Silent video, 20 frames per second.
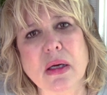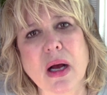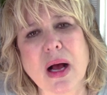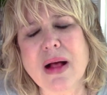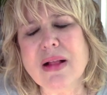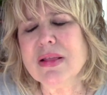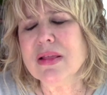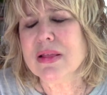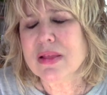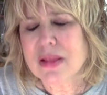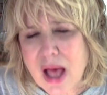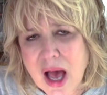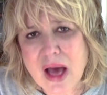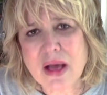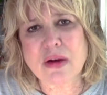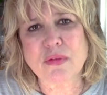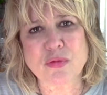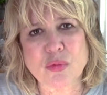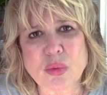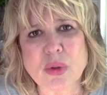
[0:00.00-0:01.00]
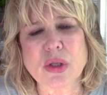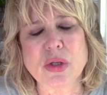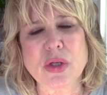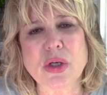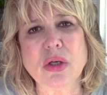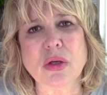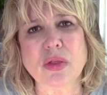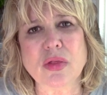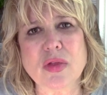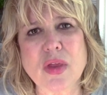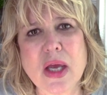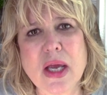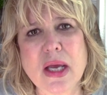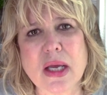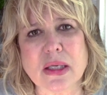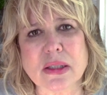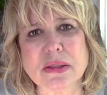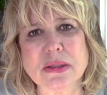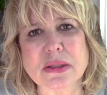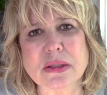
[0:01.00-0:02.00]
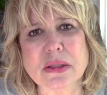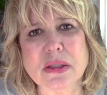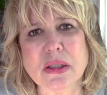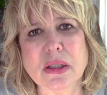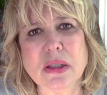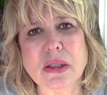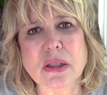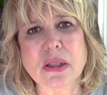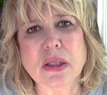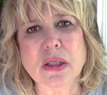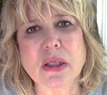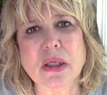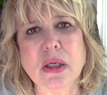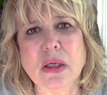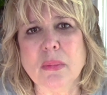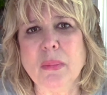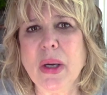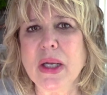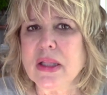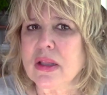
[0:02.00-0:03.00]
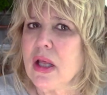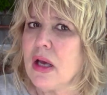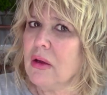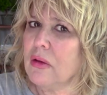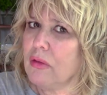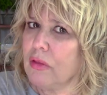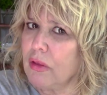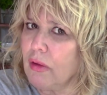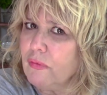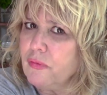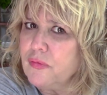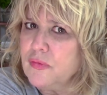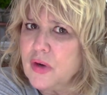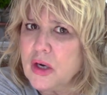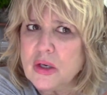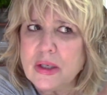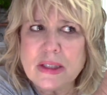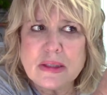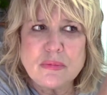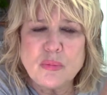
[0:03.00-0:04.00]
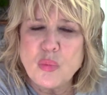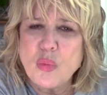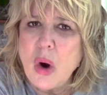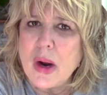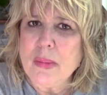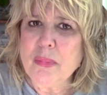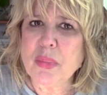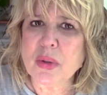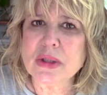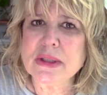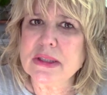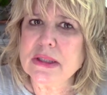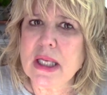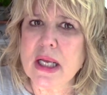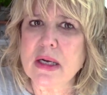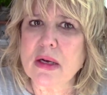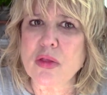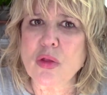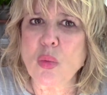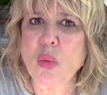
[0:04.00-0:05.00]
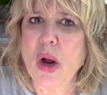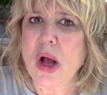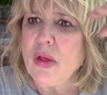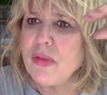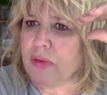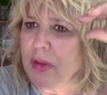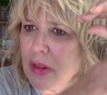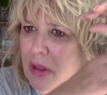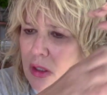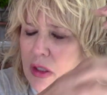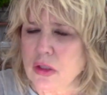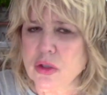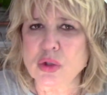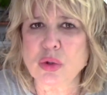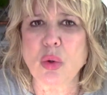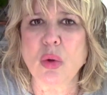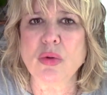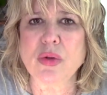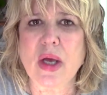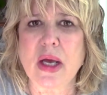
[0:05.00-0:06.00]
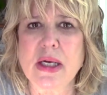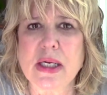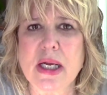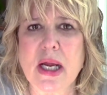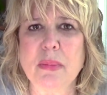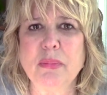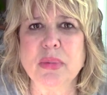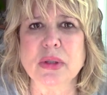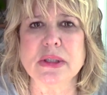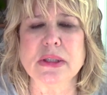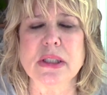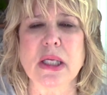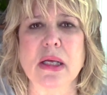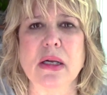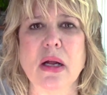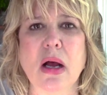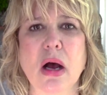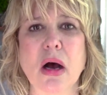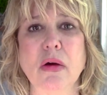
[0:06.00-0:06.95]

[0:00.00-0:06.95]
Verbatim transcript: A lot of really good things. But the, the very one percent of the wealthy that control ninety-eight percent